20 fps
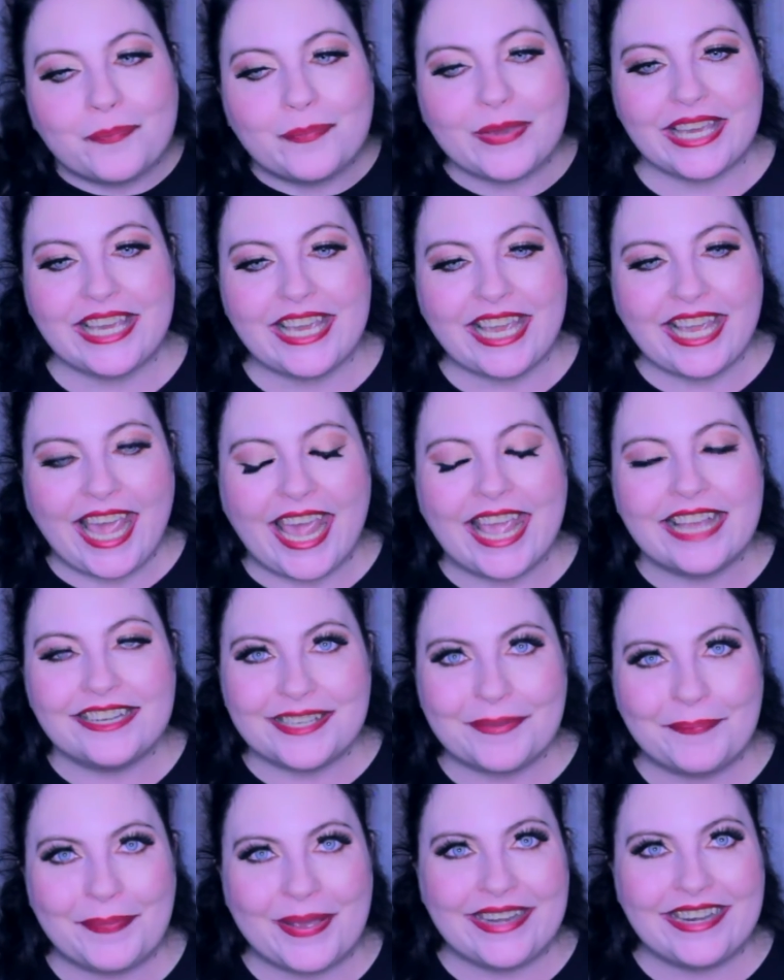be
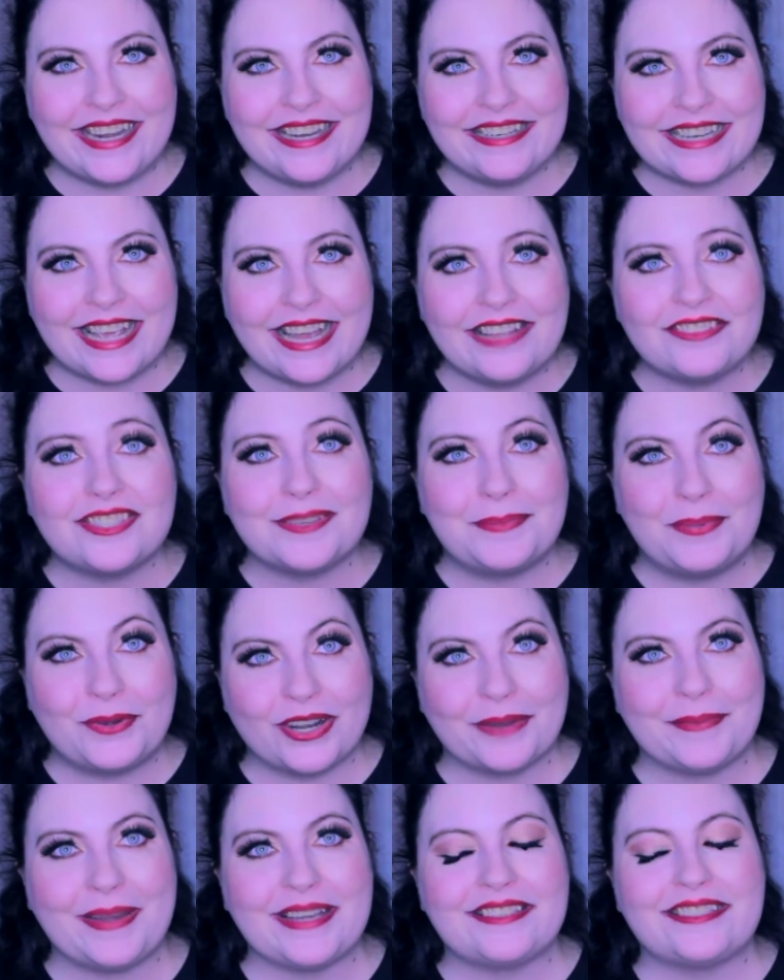independent and
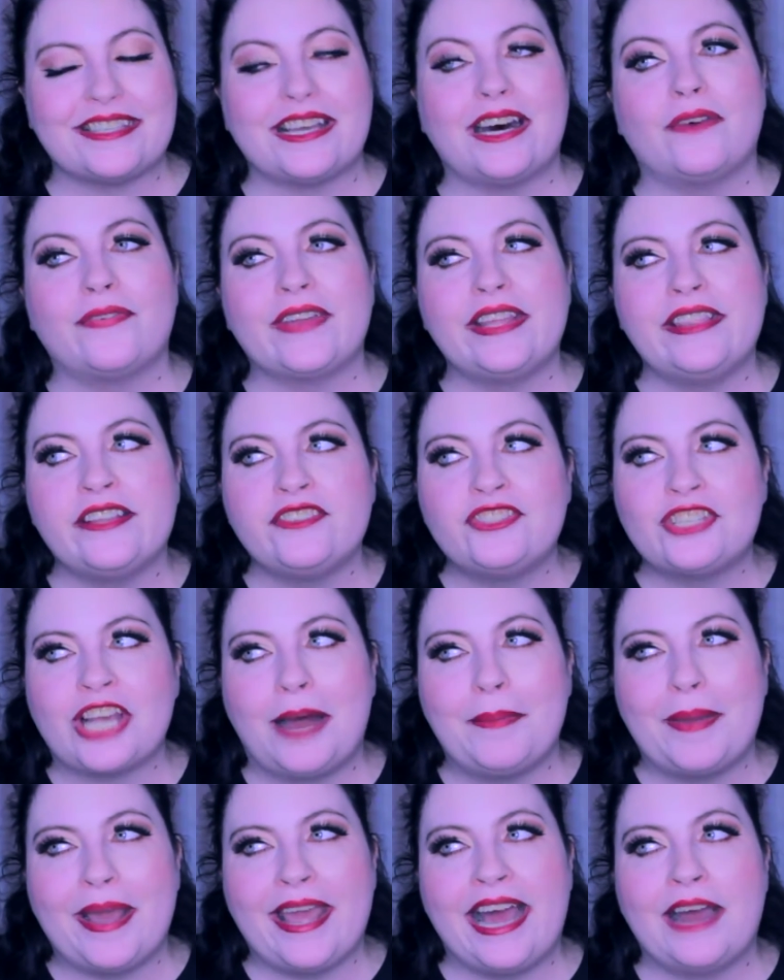support myself, and the
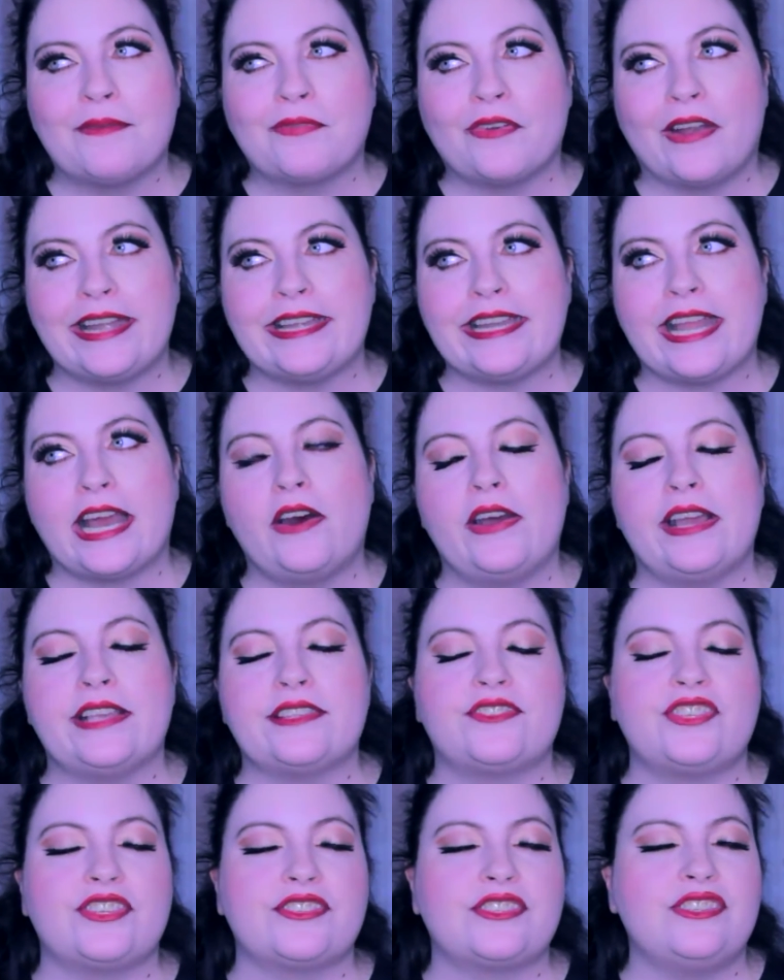job I have right now
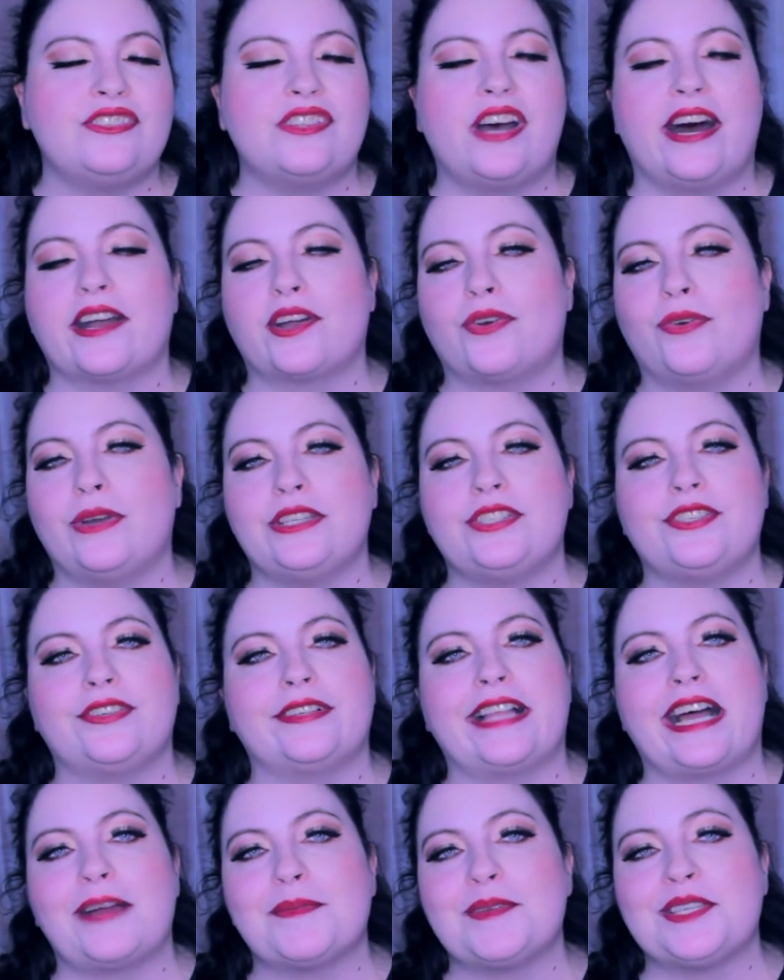is just not going to
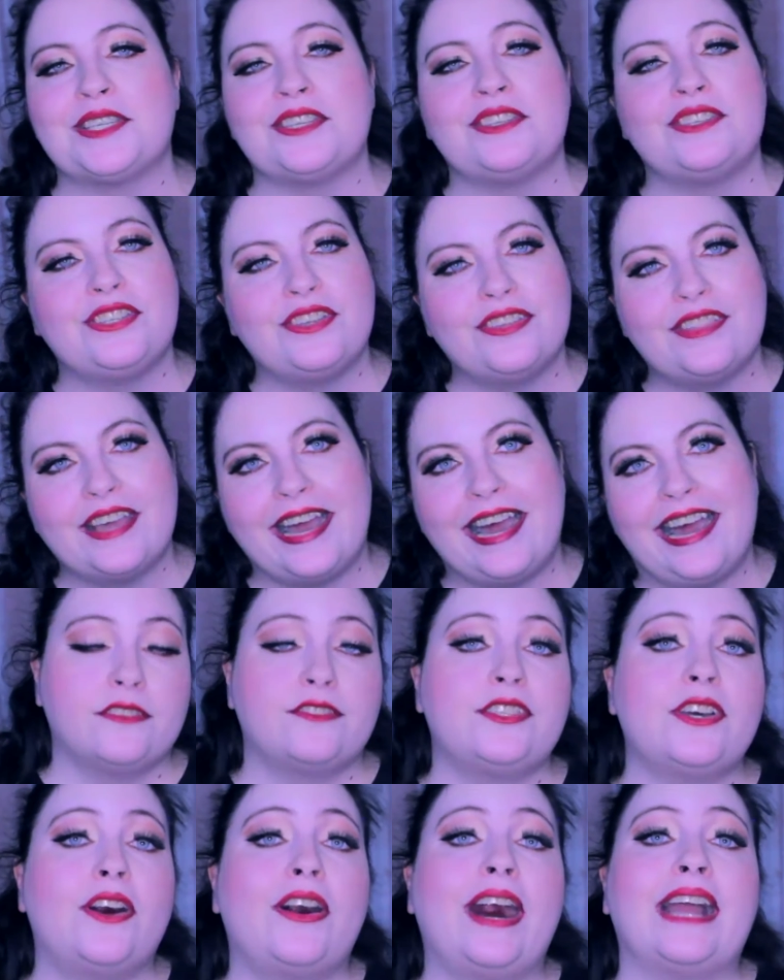allow me to do that.
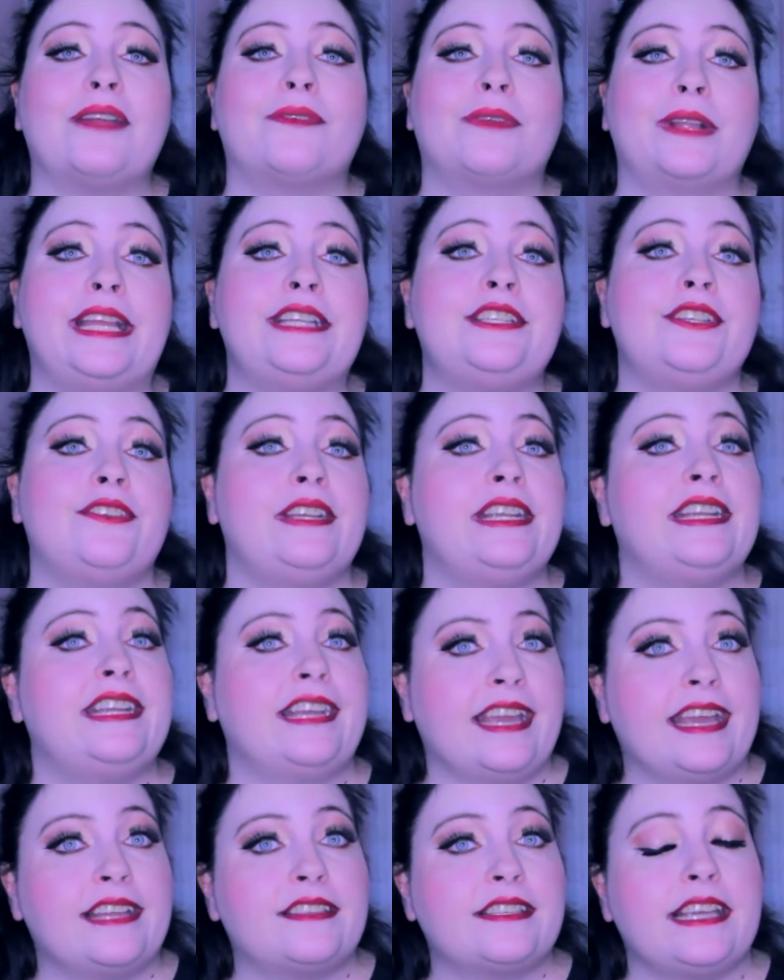So I really do need to
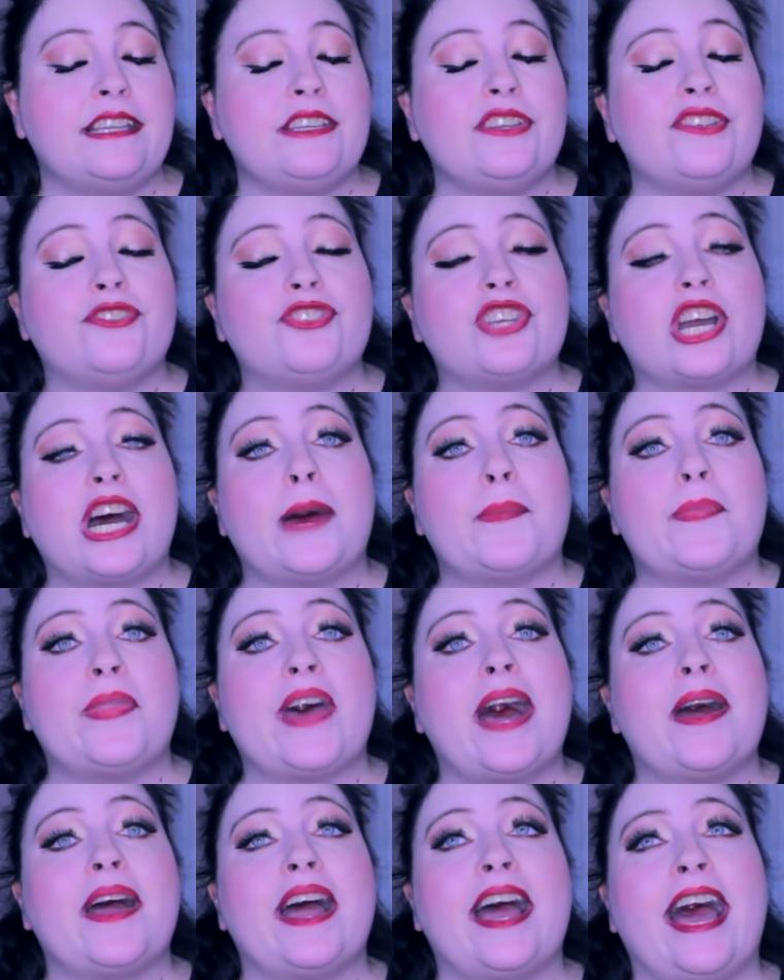get a new job
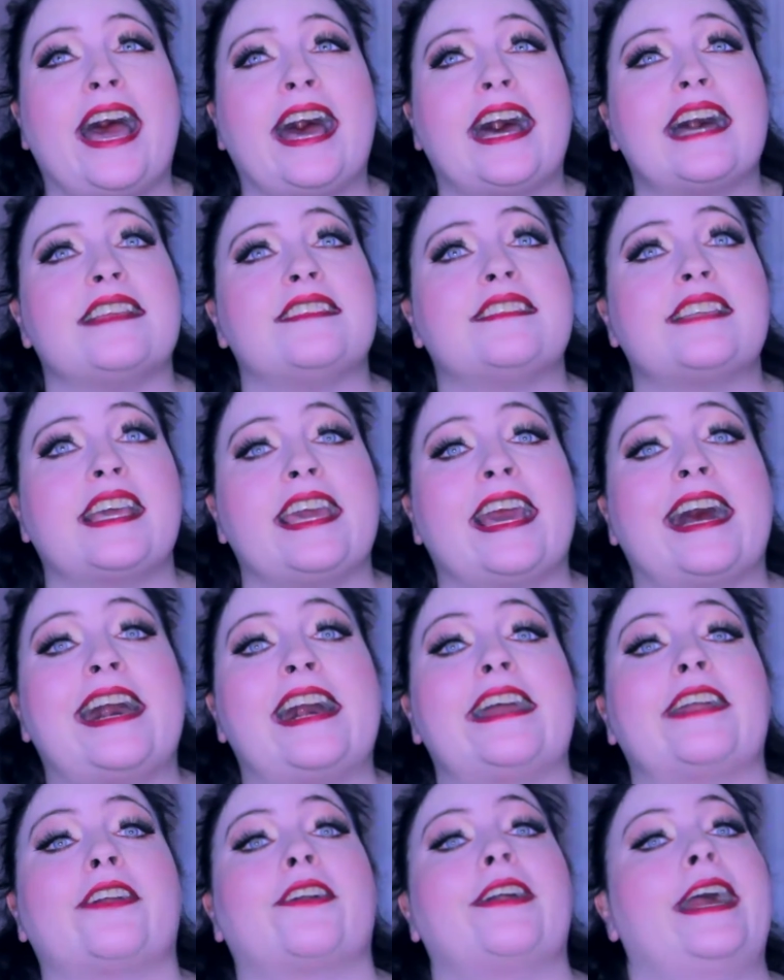that has a
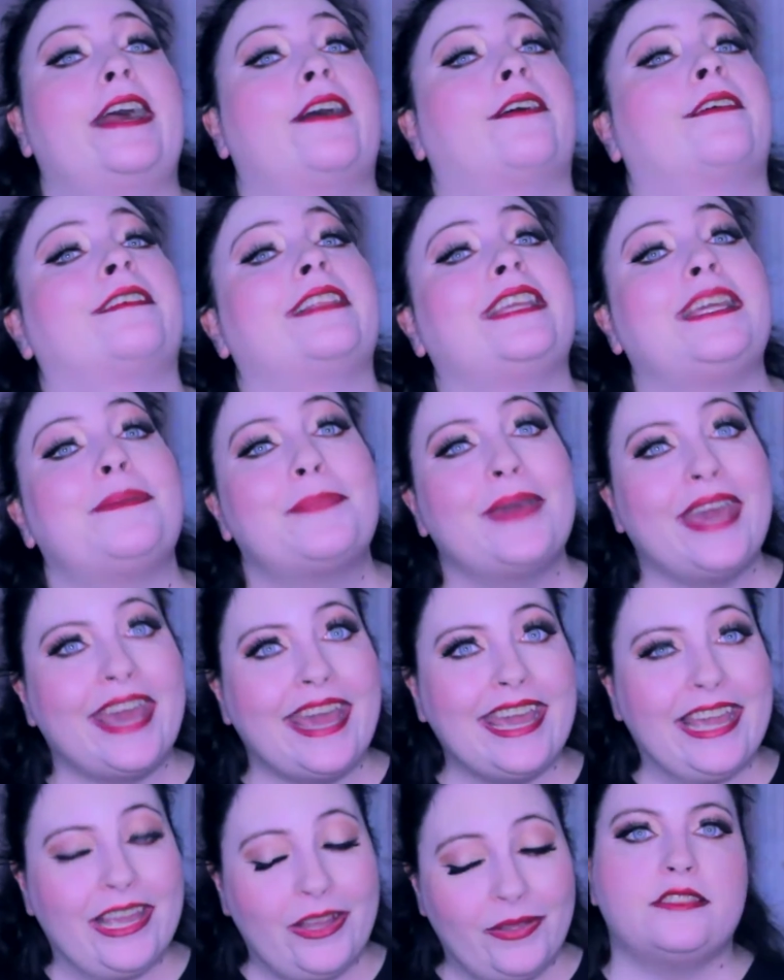higher hourly
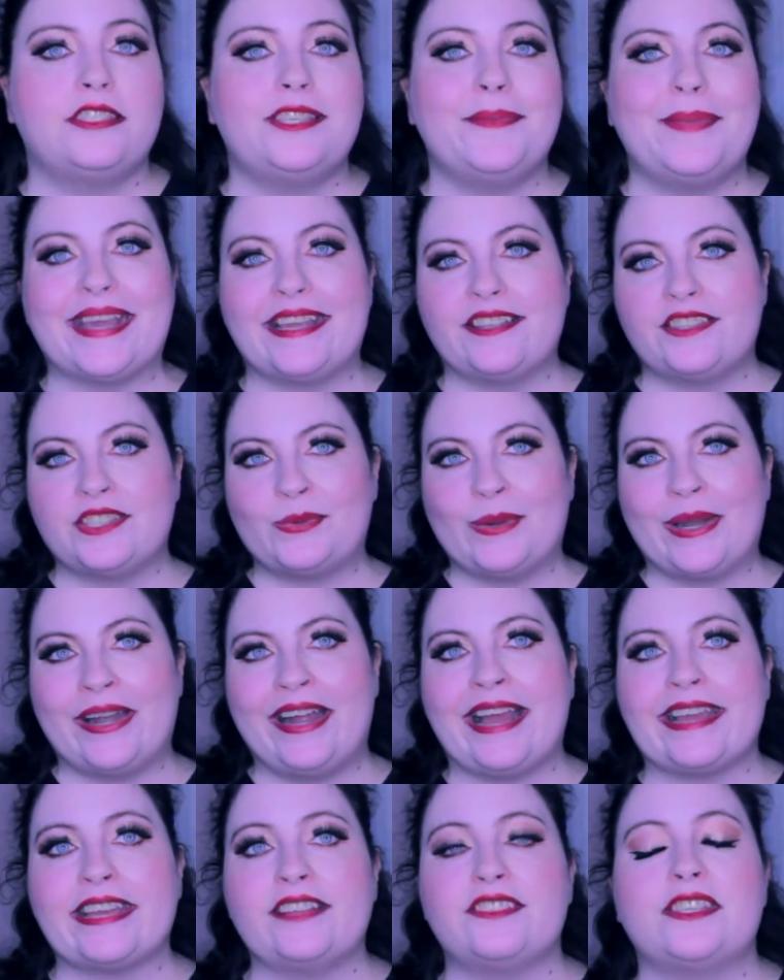pay to make it to where
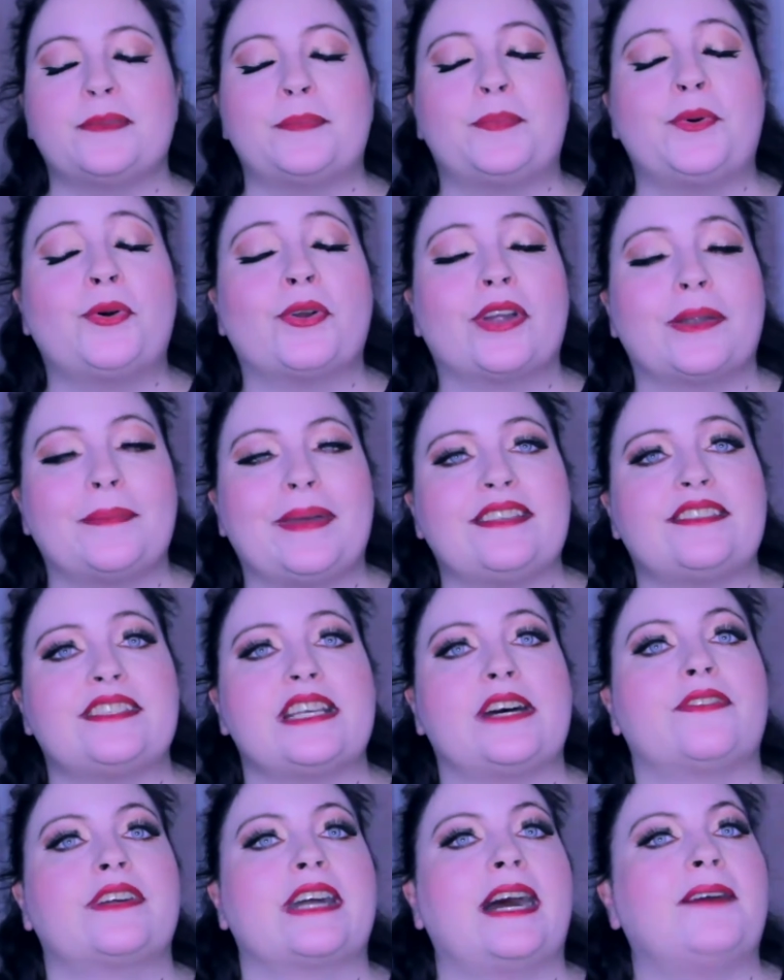I can support myself